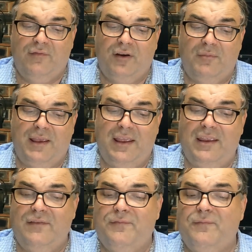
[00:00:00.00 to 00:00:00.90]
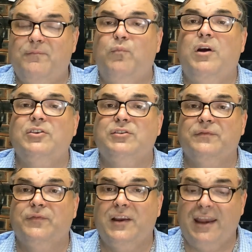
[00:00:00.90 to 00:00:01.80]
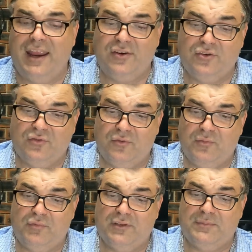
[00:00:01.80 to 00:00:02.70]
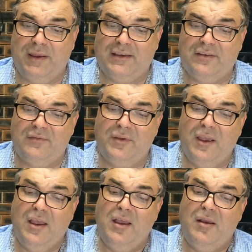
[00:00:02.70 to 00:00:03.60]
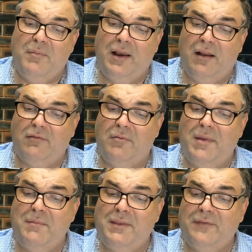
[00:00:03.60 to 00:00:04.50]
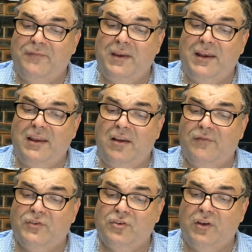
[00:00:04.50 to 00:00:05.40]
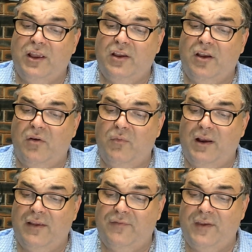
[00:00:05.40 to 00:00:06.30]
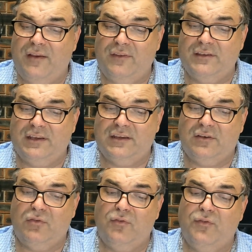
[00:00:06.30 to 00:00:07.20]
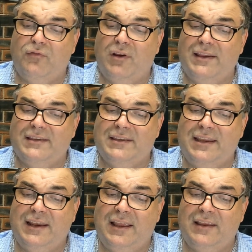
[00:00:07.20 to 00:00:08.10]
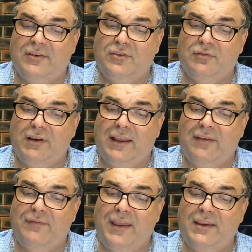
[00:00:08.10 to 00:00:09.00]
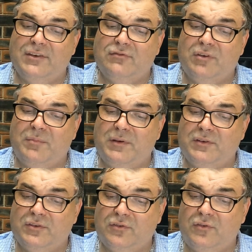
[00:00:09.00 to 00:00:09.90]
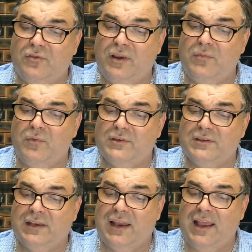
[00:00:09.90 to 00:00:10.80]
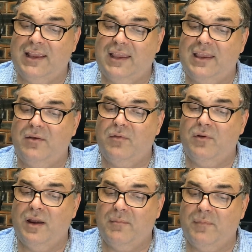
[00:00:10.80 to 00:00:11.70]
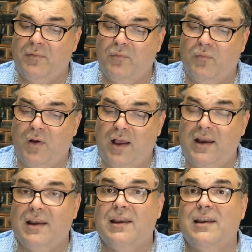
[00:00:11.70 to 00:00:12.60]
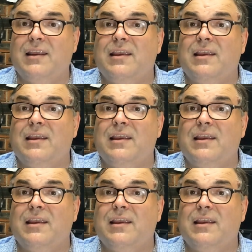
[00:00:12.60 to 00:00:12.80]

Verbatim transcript: from a watch financial perspective, but I'll remember the feeling of joy I got when I found this as an authorized dealer during a Vegas trip and saw it was lucky number one.